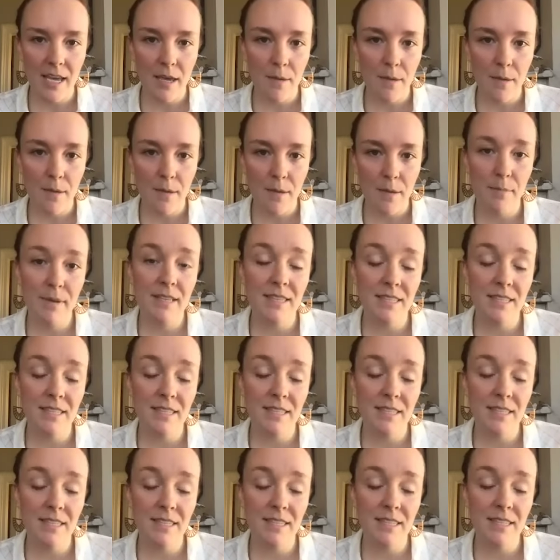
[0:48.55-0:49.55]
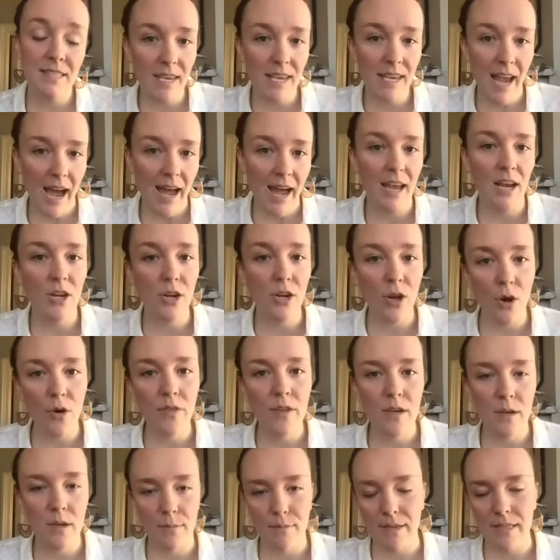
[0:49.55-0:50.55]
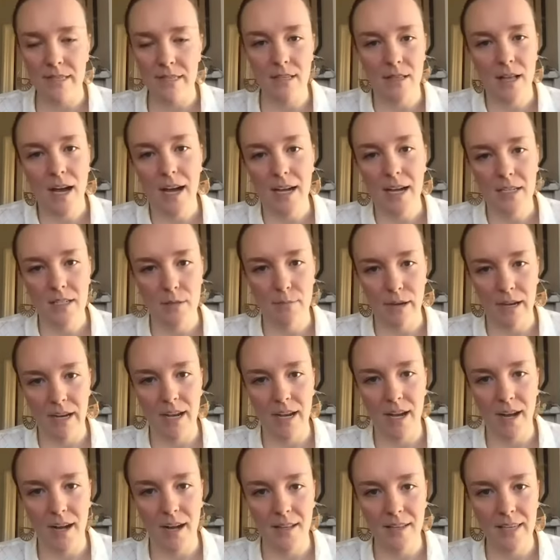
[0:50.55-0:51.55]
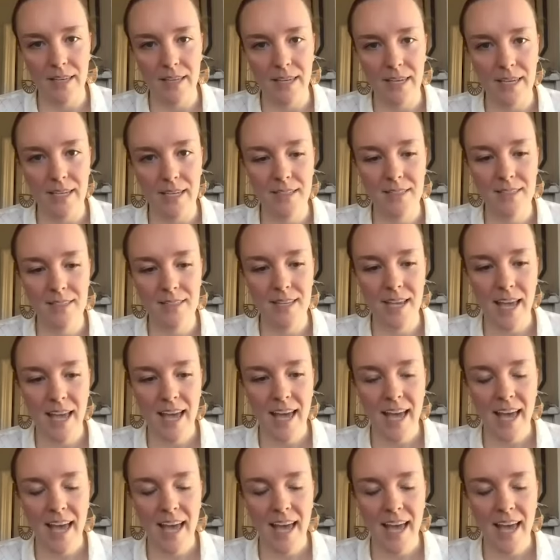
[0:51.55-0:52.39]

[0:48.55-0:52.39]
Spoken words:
It means a lot to me, and I know that it means a lot to my colleagues.